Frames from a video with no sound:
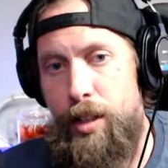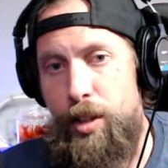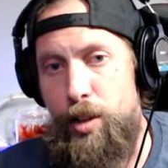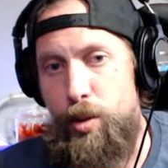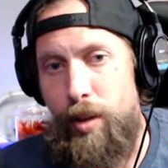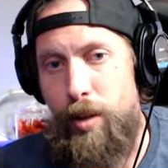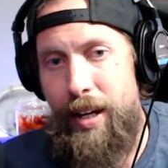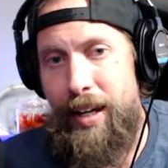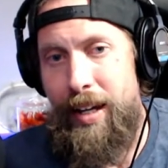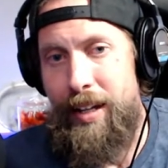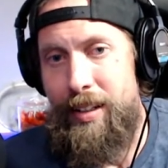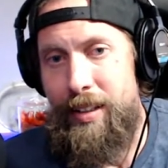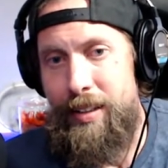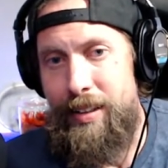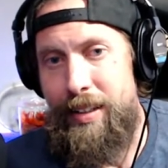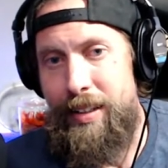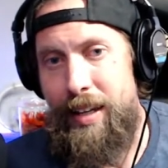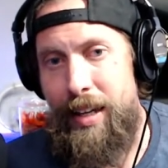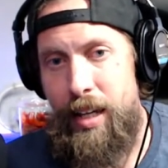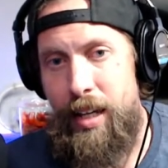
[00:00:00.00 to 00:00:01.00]

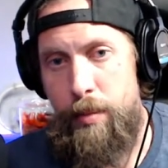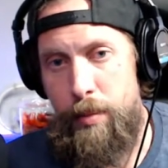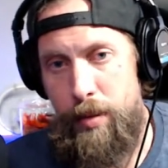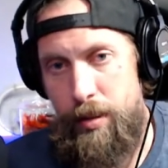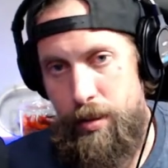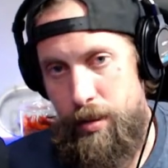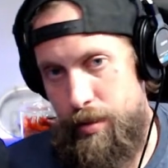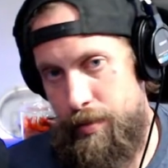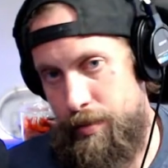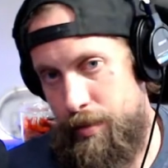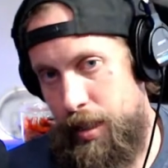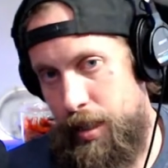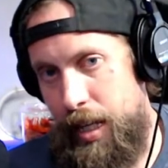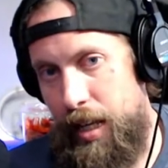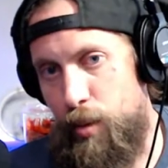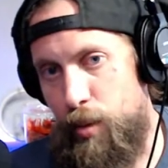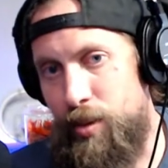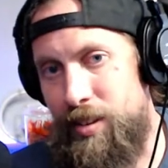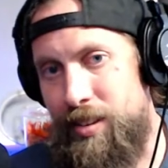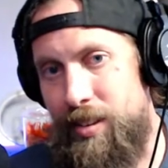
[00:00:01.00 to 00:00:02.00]
Dragon Gamer.
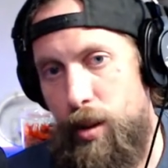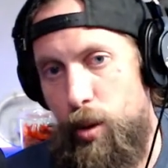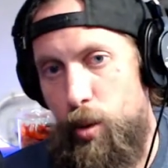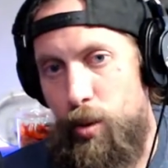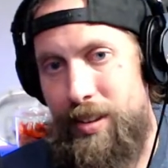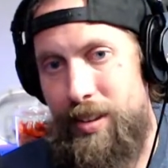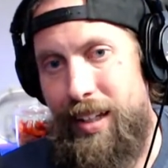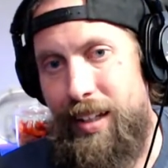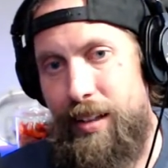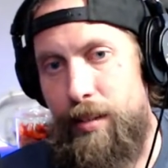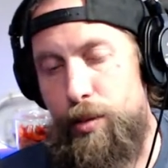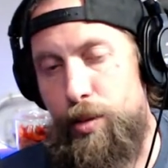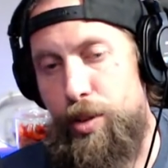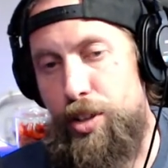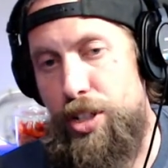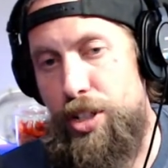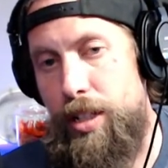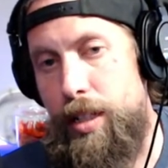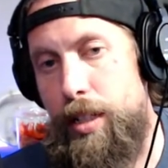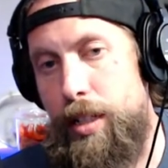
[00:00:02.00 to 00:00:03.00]
I would go with
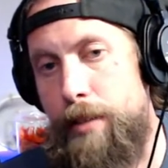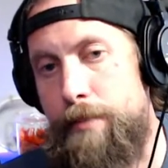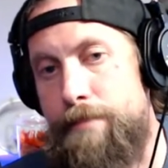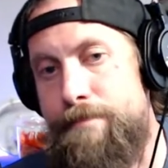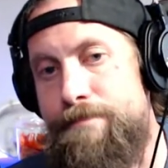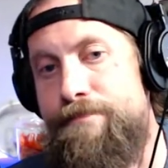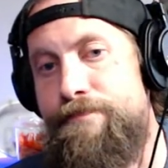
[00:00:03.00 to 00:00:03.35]
LG.